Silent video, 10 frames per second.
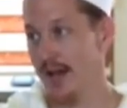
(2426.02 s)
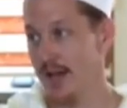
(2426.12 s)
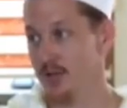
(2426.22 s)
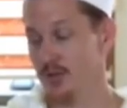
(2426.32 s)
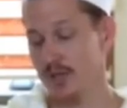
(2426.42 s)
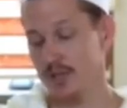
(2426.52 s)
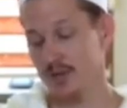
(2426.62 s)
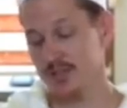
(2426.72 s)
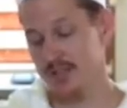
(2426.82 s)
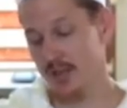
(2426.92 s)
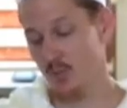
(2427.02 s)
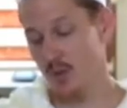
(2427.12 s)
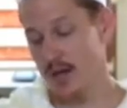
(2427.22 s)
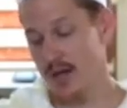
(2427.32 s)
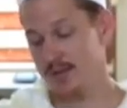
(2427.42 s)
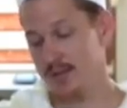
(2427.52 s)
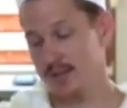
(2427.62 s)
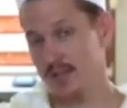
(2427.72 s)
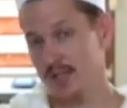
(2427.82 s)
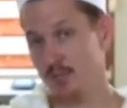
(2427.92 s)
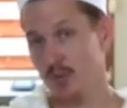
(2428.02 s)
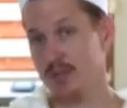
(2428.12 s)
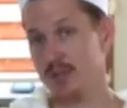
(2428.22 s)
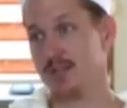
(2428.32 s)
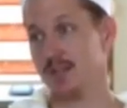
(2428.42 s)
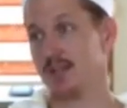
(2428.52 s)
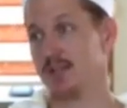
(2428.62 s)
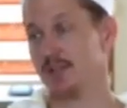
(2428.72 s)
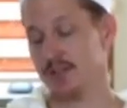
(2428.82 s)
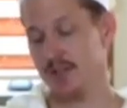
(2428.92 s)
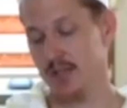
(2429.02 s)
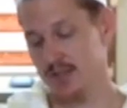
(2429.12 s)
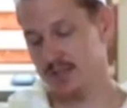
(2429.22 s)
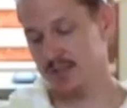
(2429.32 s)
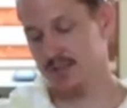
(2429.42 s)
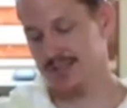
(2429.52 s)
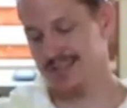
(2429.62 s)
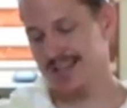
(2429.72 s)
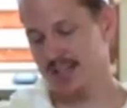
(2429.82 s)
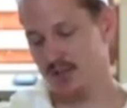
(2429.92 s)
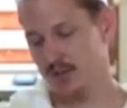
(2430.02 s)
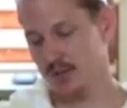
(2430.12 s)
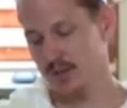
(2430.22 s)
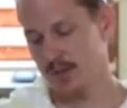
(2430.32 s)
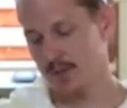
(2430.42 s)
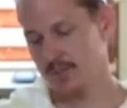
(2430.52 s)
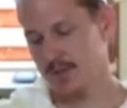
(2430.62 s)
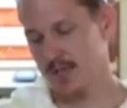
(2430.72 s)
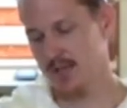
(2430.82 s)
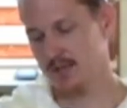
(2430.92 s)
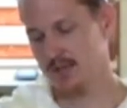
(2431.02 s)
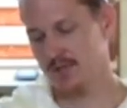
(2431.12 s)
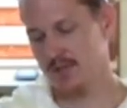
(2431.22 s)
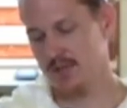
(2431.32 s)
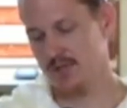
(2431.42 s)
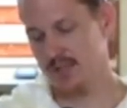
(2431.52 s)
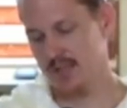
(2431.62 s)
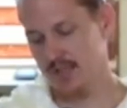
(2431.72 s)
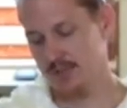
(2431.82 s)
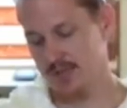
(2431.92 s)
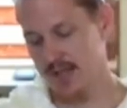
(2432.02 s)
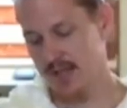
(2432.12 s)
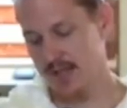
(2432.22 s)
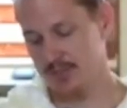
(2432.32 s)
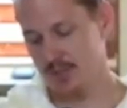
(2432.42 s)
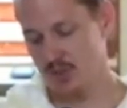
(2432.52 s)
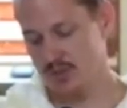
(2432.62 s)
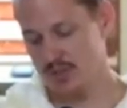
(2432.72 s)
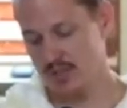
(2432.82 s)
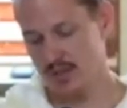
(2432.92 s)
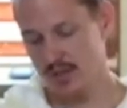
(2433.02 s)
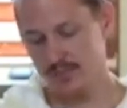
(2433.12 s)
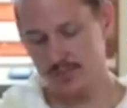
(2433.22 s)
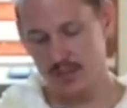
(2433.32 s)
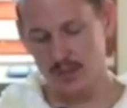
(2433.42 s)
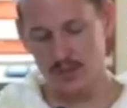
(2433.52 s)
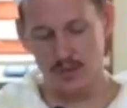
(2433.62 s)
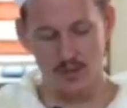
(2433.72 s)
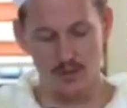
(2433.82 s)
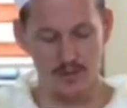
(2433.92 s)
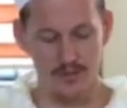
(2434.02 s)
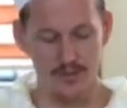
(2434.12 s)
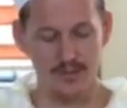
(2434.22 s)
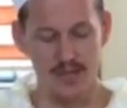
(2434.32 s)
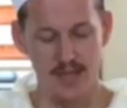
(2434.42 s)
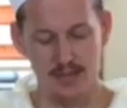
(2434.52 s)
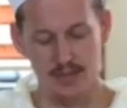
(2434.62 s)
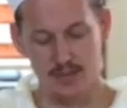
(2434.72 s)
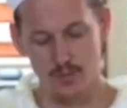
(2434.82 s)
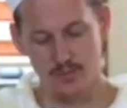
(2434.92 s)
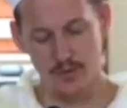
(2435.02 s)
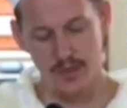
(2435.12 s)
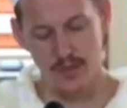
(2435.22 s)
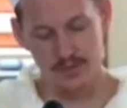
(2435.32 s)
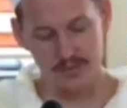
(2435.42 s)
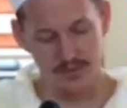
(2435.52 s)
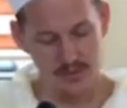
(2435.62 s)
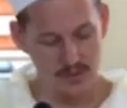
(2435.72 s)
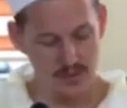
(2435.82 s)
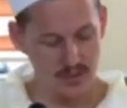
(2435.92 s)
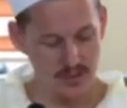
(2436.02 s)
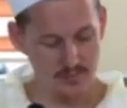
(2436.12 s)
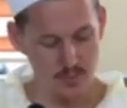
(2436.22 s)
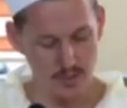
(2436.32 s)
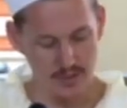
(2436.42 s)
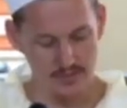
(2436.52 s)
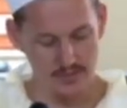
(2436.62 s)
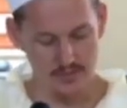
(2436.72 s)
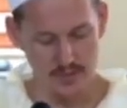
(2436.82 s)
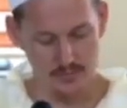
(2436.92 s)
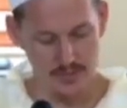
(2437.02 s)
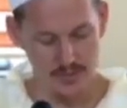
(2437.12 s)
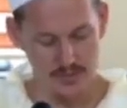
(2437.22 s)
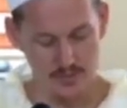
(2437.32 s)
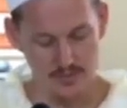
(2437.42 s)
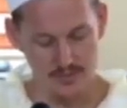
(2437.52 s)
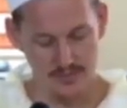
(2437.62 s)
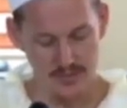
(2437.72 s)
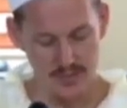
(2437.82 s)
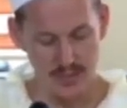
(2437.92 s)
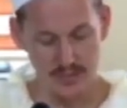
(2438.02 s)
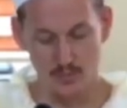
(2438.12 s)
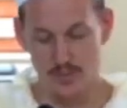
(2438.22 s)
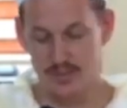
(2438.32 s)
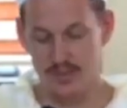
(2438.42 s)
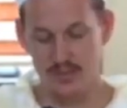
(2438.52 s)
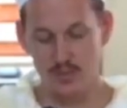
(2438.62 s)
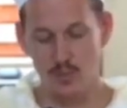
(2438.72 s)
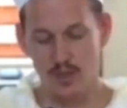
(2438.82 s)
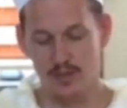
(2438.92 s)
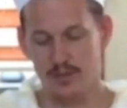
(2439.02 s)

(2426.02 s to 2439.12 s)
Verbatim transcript: and you try to understand why he put these in these various categories, because this is exactly the division of the 10 names. The names that you see there are exactly as you will find in his book, as is on page 159 to 161